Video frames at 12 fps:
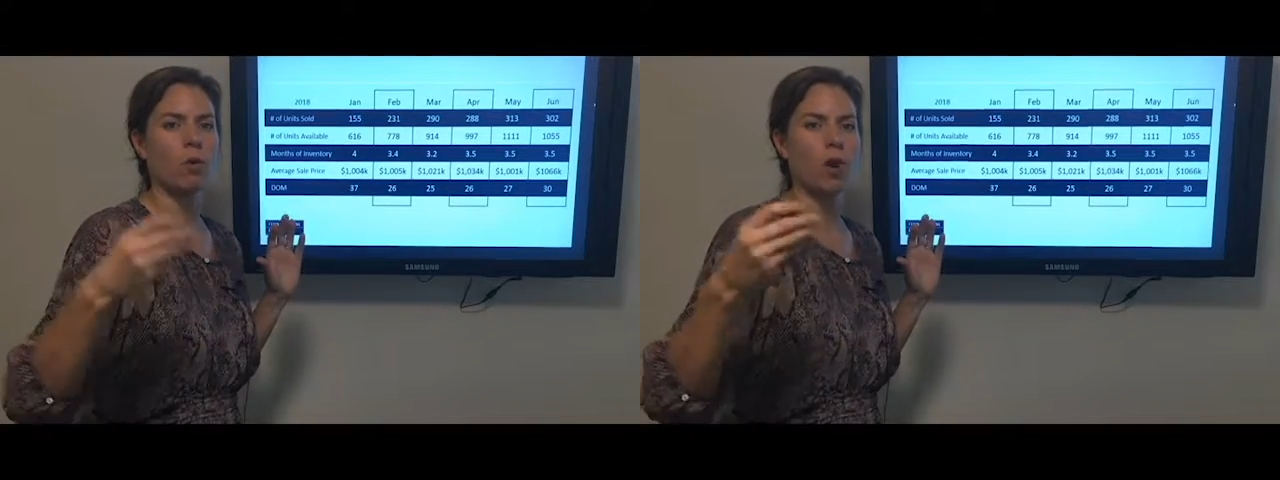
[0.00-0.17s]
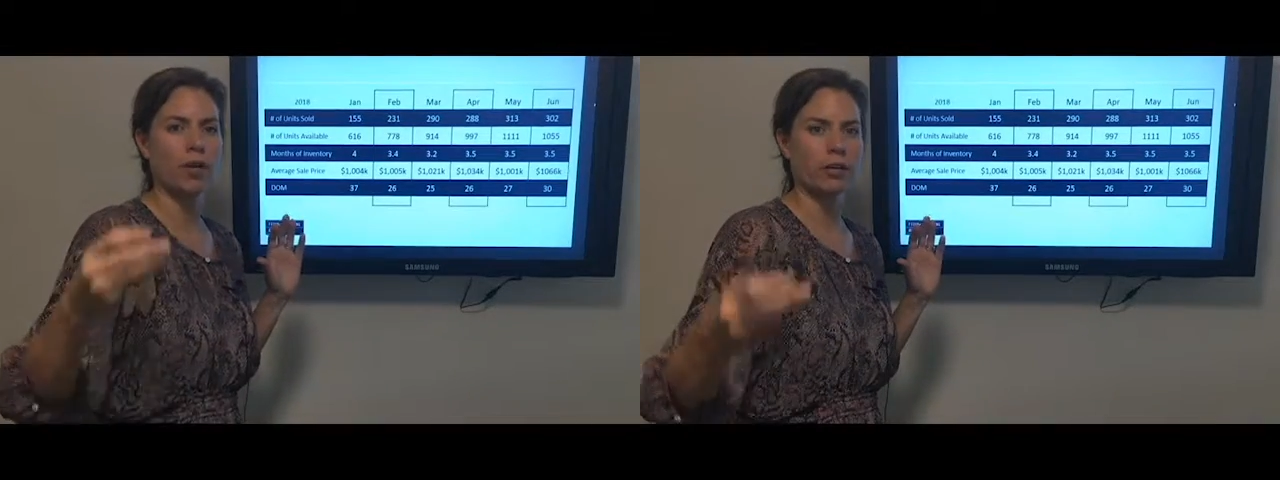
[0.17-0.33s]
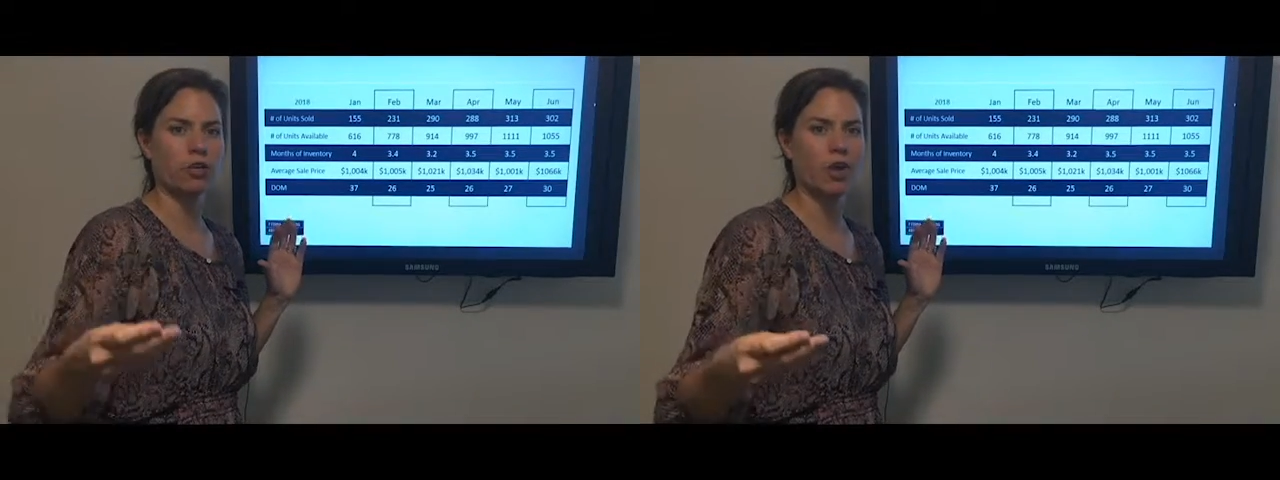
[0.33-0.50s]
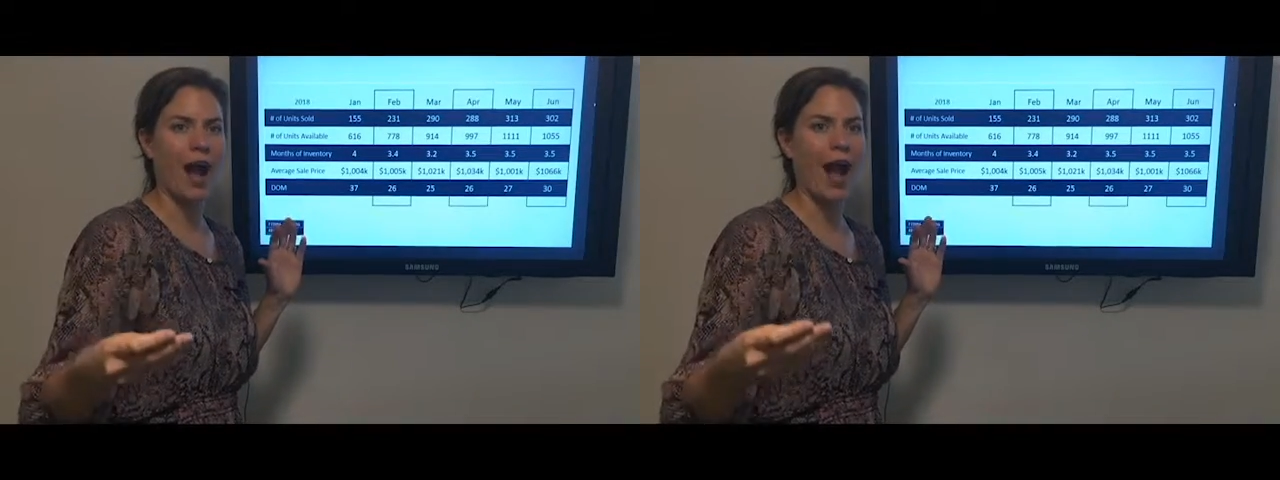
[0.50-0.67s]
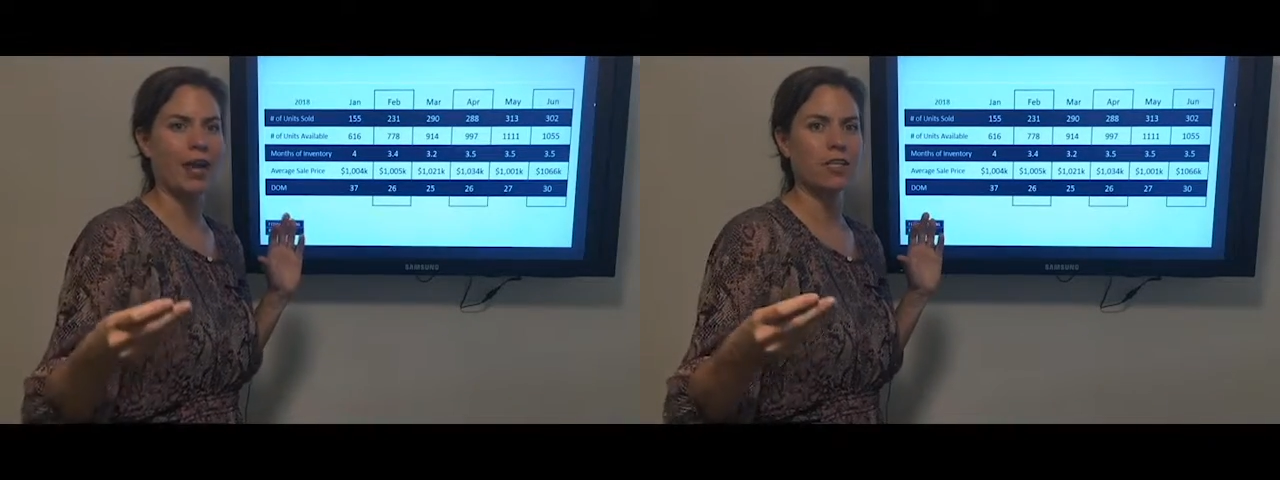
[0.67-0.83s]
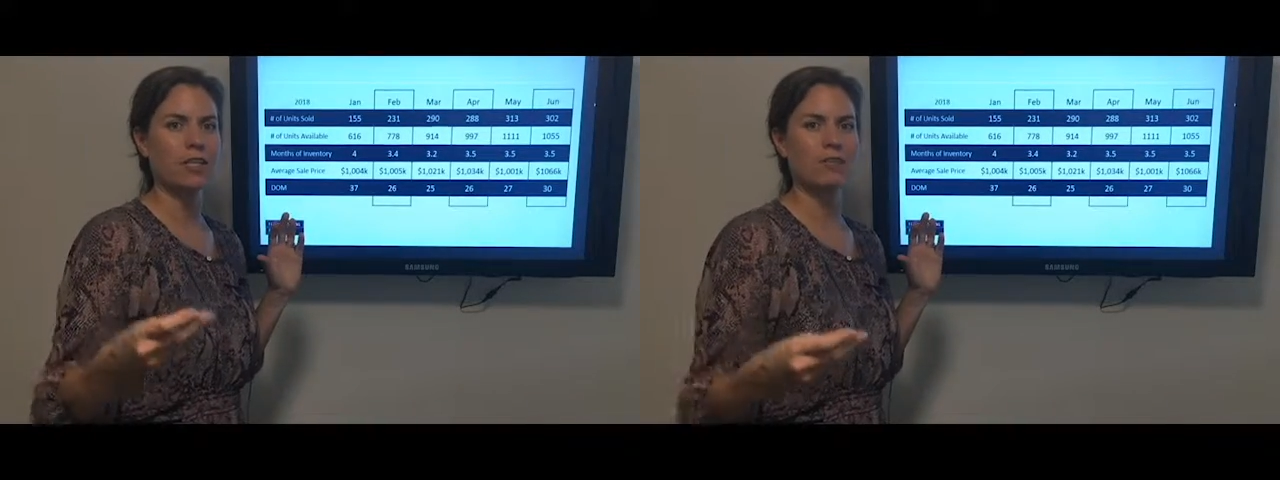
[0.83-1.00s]
want to
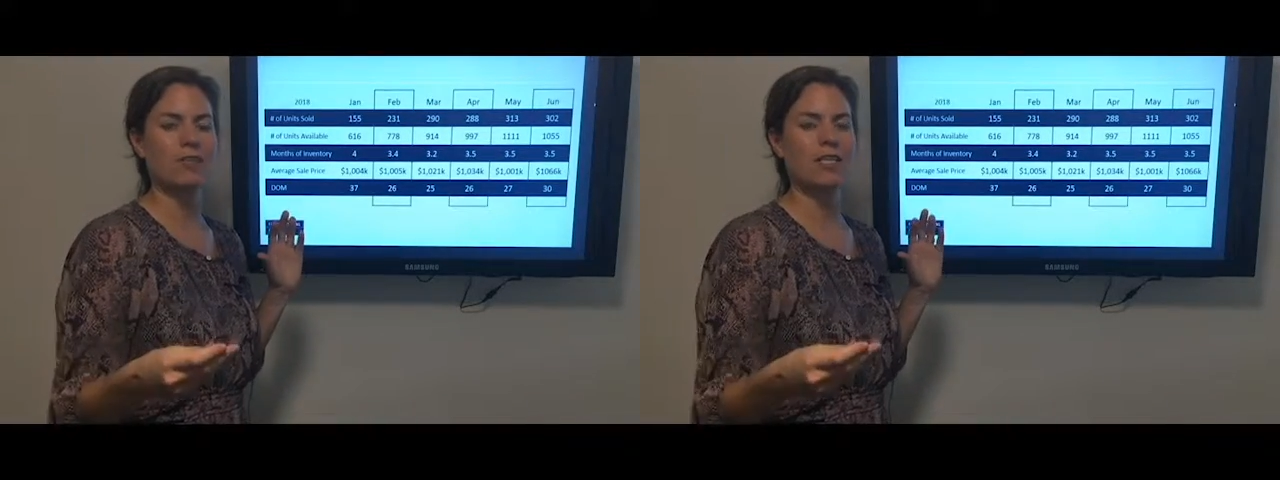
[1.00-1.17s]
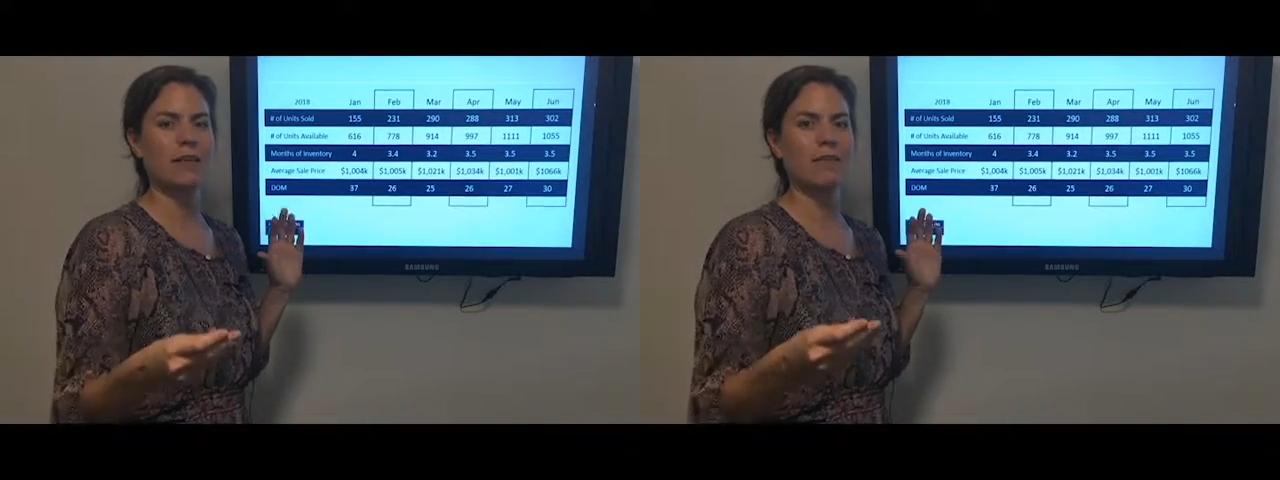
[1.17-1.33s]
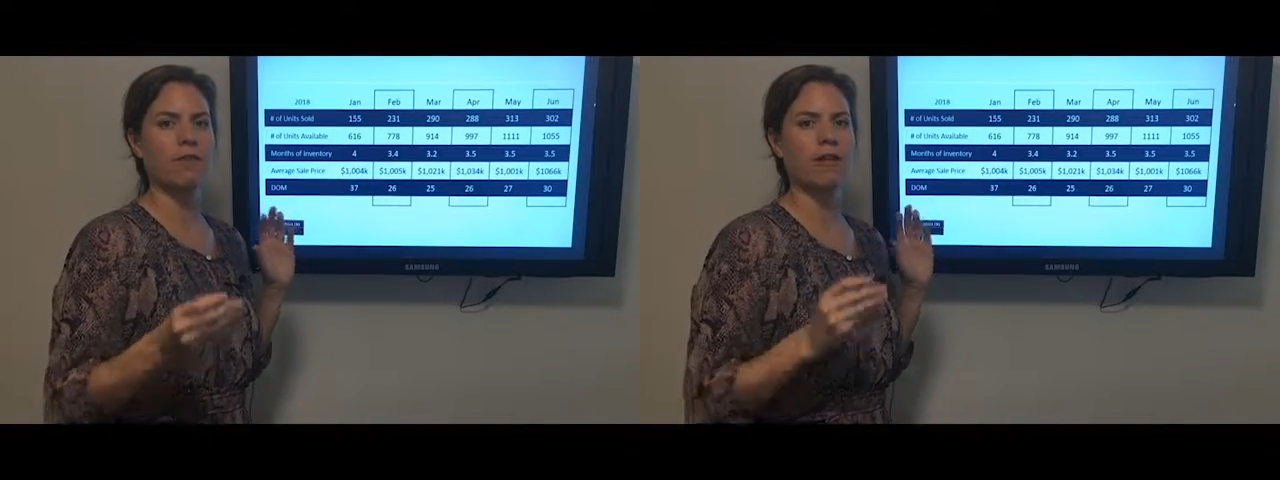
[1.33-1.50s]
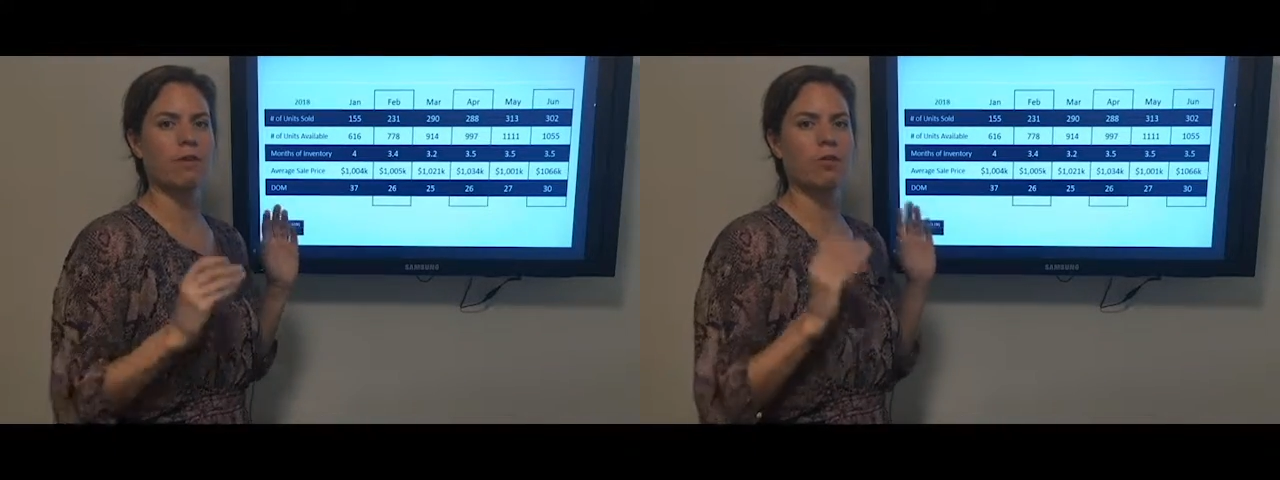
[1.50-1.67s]
track to see